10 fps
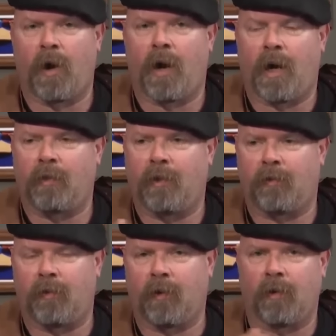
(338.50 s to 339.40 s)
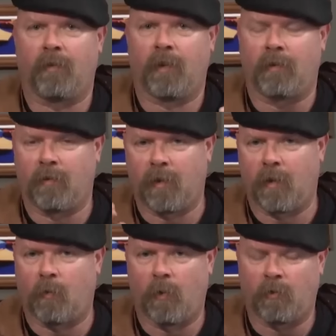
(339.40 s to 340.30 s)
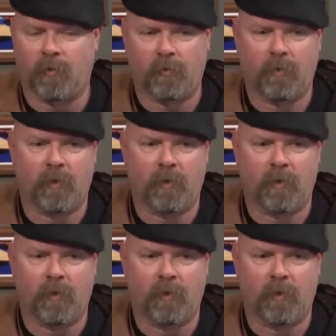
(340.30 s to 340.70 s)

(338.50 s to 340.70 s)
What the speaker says: Jamie wanted to get the right